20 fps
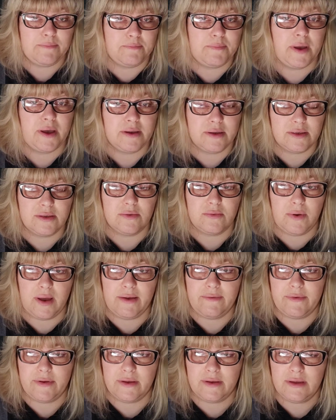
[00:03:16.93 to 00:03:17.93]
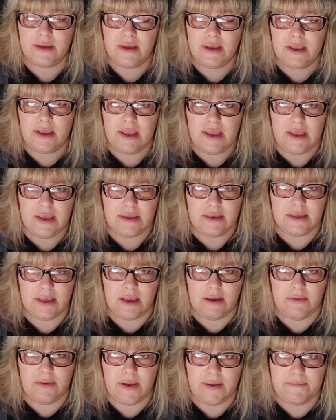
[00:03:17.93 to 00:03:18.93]
bugs or whatever.
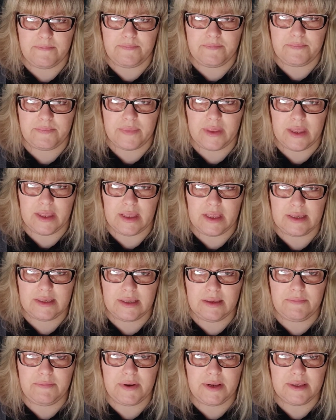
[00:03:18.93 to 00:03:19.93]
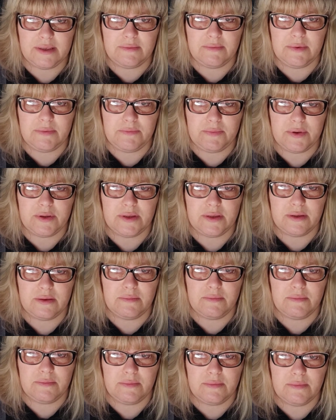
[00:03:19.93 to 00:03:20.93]
So the symbolism in
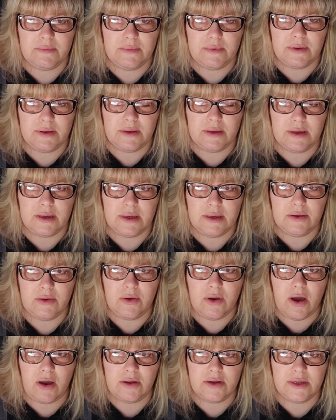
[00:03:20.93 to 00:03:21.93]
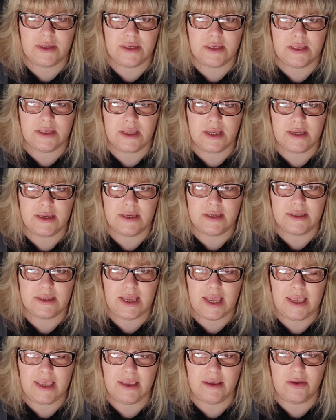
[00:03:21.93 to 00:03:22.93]
Buddhism, you can't just
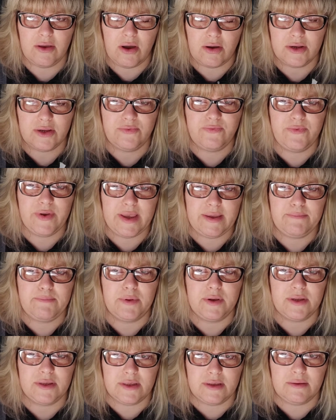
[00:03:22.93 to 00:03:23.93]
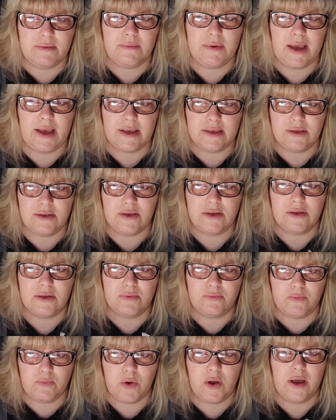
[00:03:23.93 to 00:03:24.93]
read Buddhism as
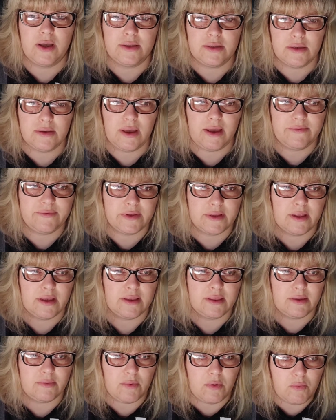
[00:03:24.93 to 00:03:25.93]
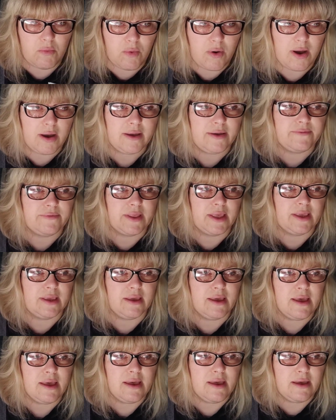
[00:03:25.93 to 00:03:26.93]
just words. You have to like think, well, why have they
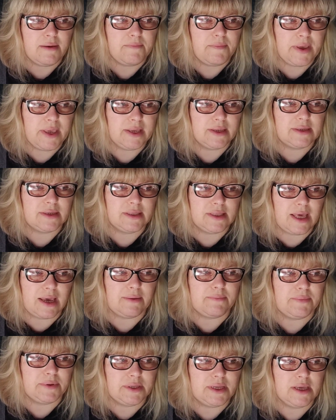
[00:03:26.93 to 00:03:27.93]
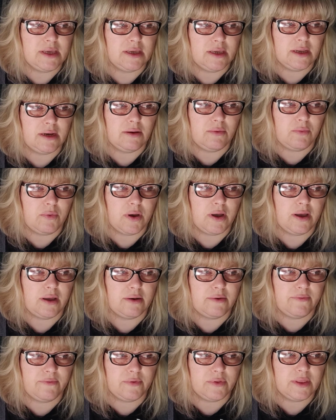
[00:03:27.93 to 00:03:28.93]
picked that particular
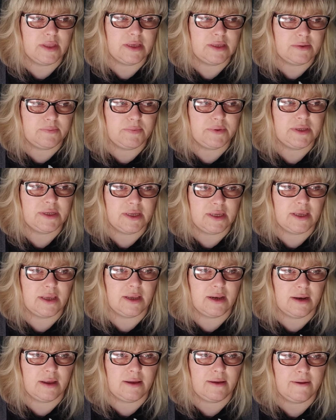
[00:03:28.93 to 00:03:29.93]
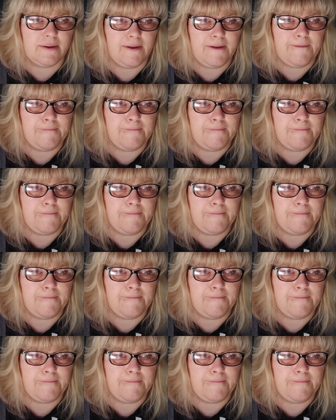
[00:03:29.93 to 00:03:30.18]
word for this particular